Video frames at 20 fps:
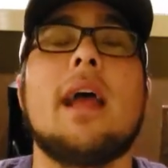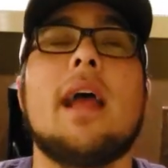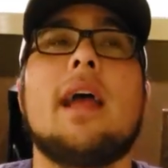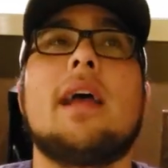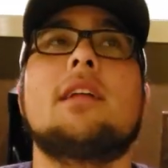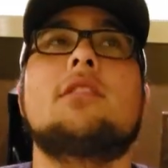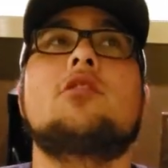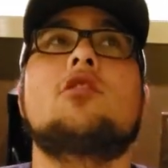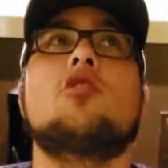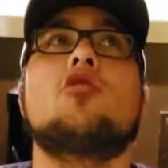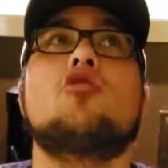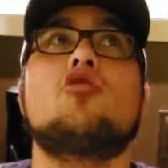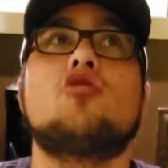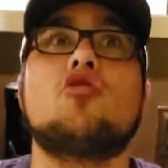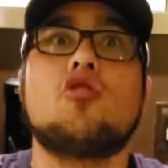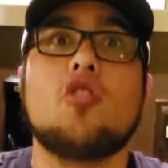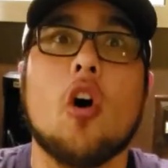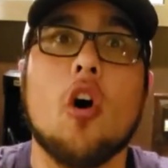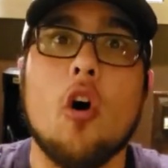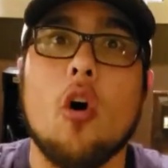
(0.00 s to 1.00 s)
It's
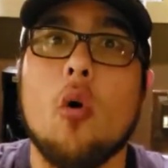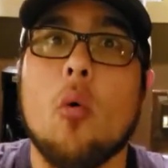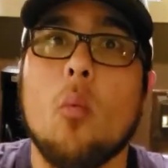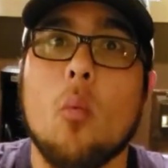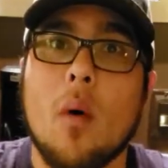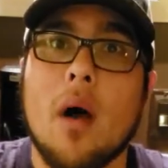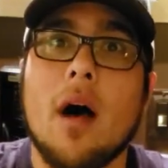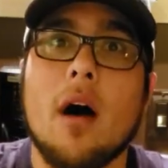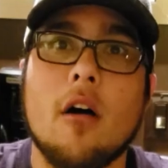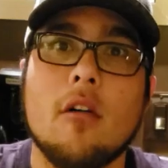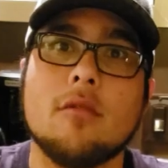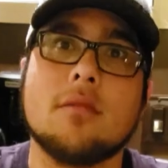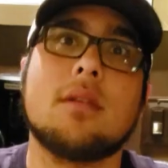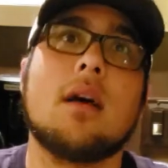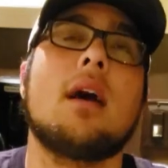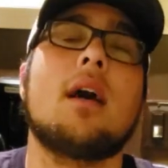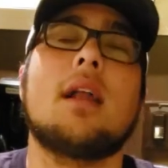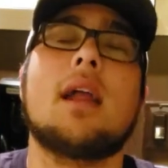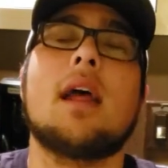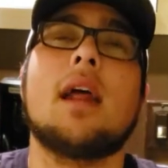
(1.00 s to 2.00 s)
so well
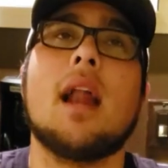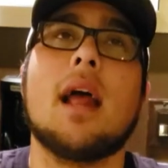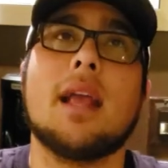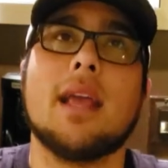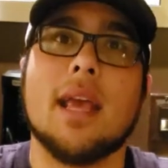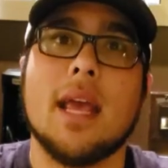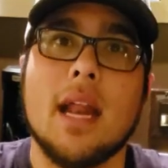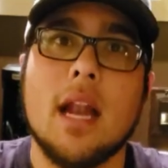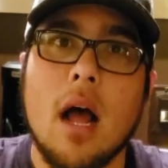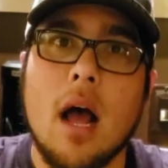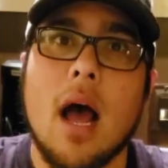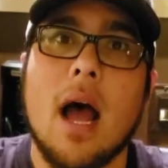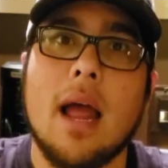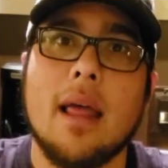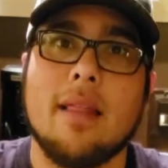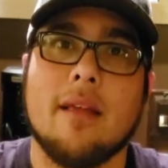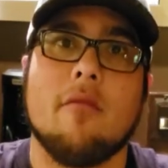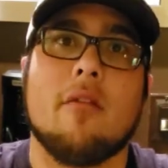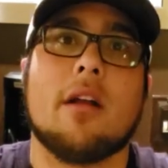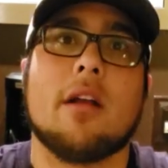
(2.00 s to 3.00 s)
done, and I cannot
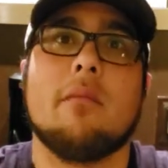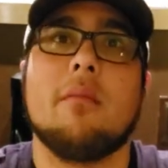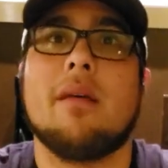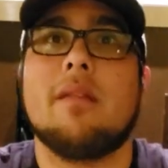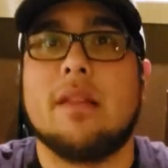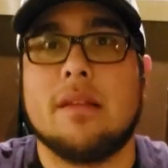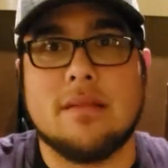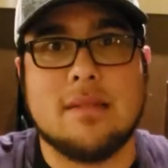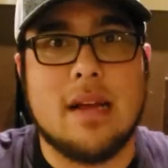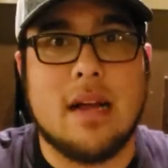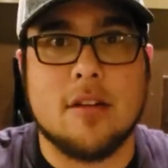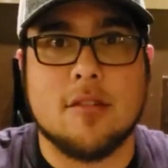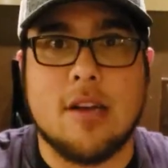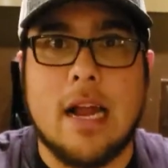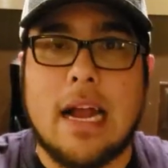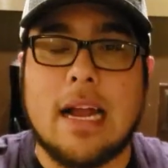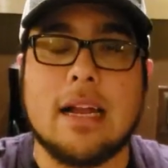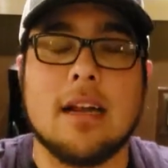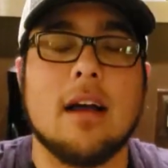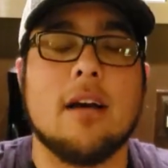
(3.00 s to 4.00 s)
highly recommend the
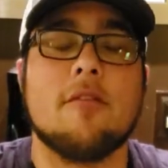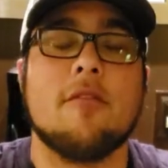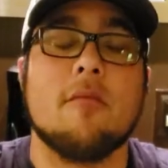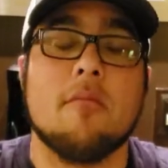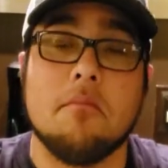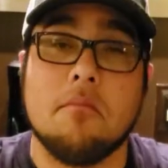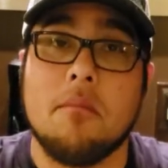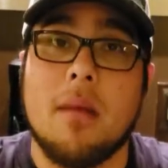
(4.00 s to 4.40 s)
soundtrack enough.